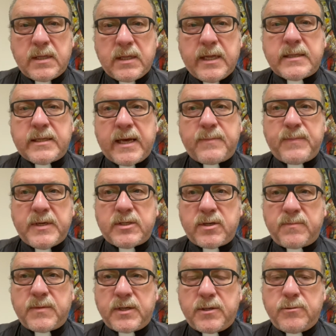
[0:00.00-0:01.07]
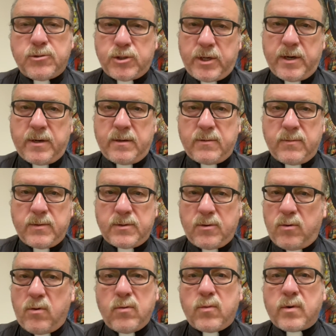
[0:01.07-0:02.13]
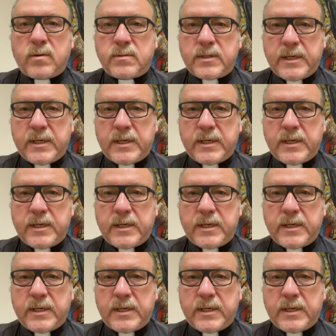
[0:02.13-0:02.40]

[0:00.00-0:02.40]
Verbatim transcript: Let that be something you share with the whole world